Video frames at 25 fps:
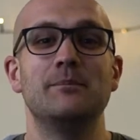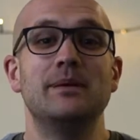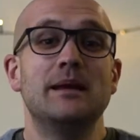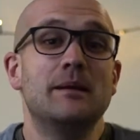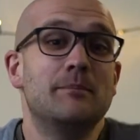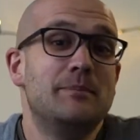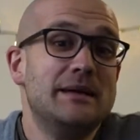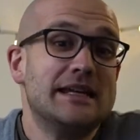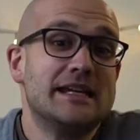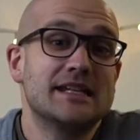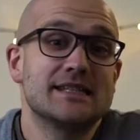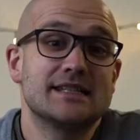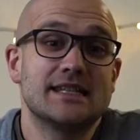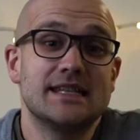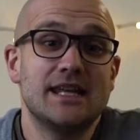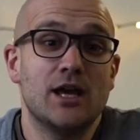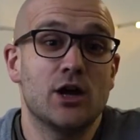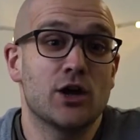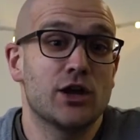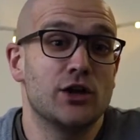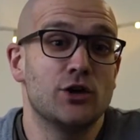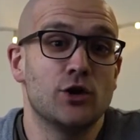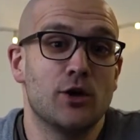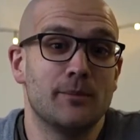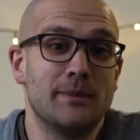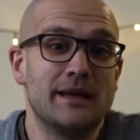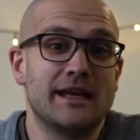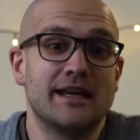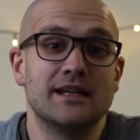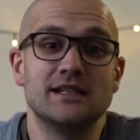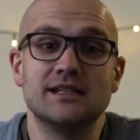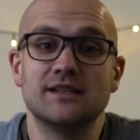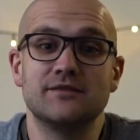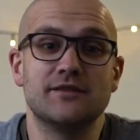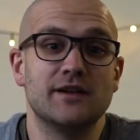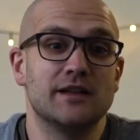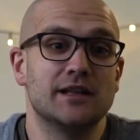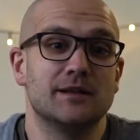Because of the economic and
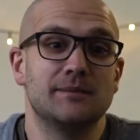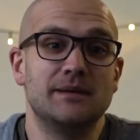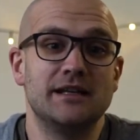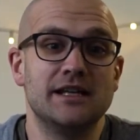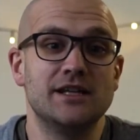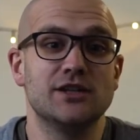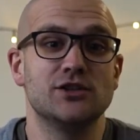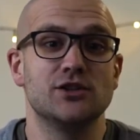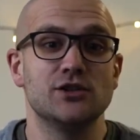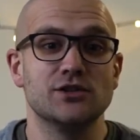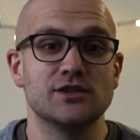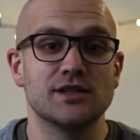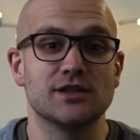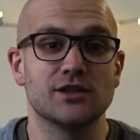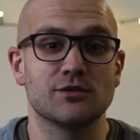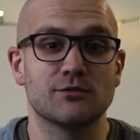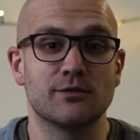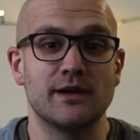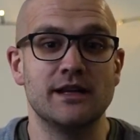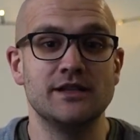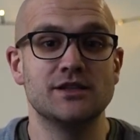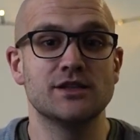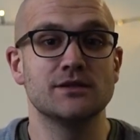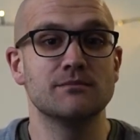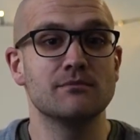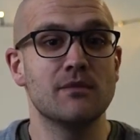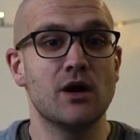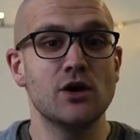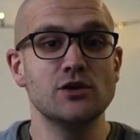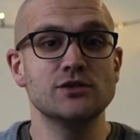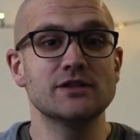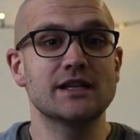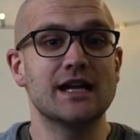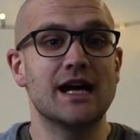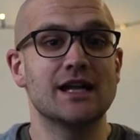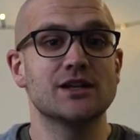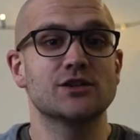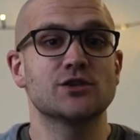development issues in the region,
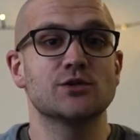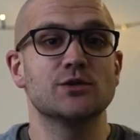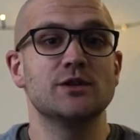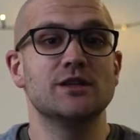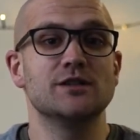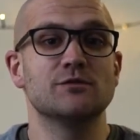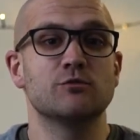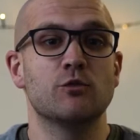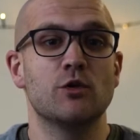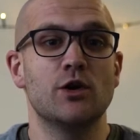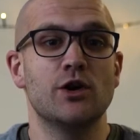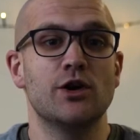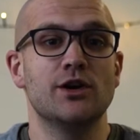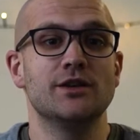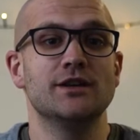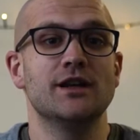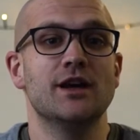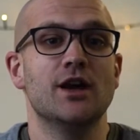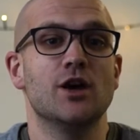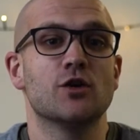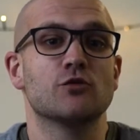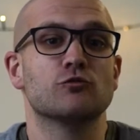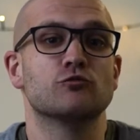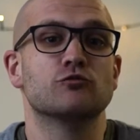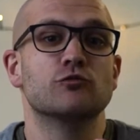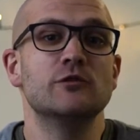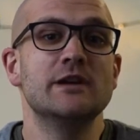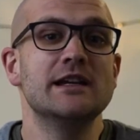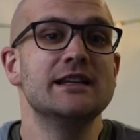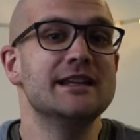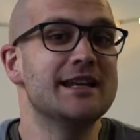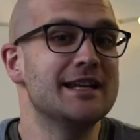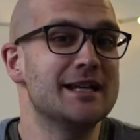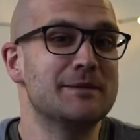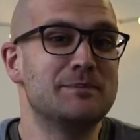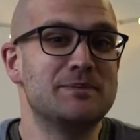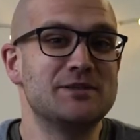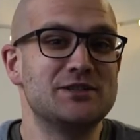most countries weren't really
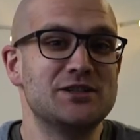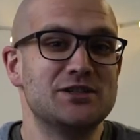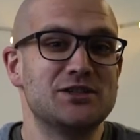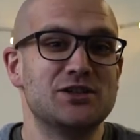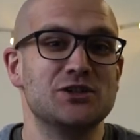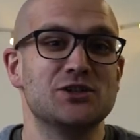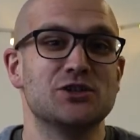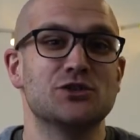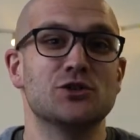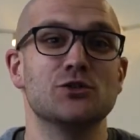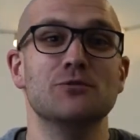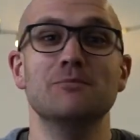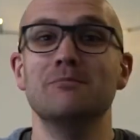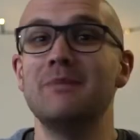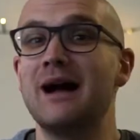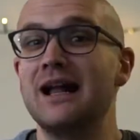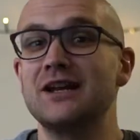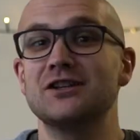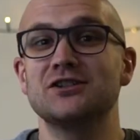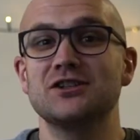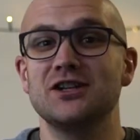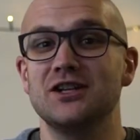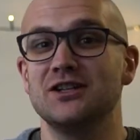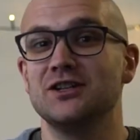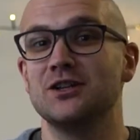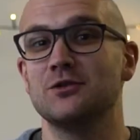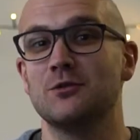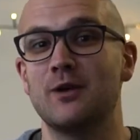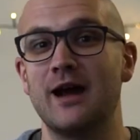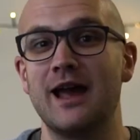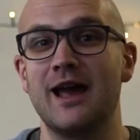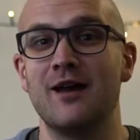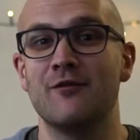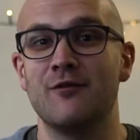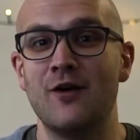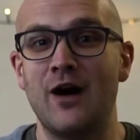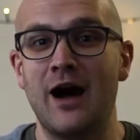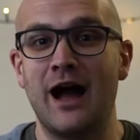in a position to do much in the way
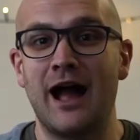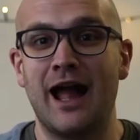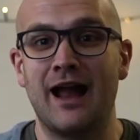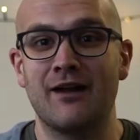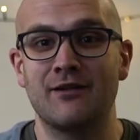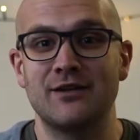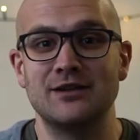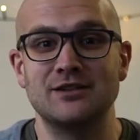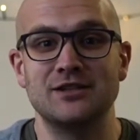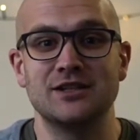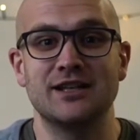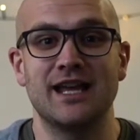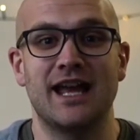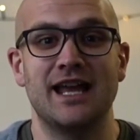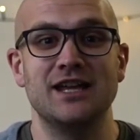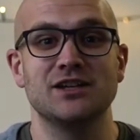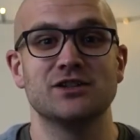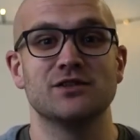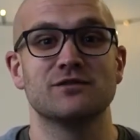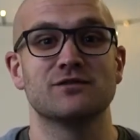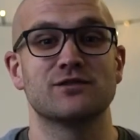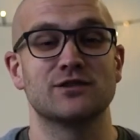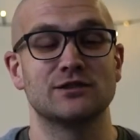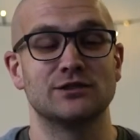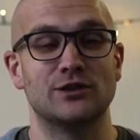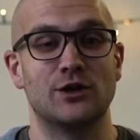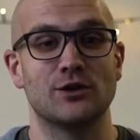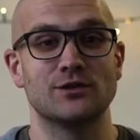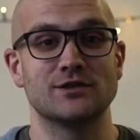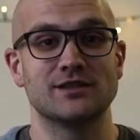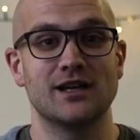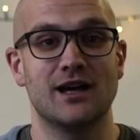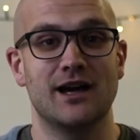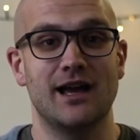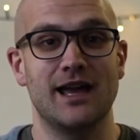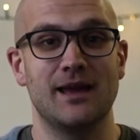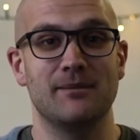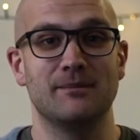of higher education for a long
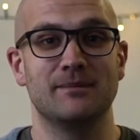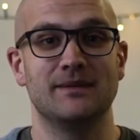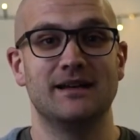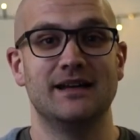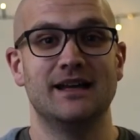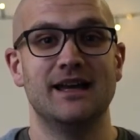time.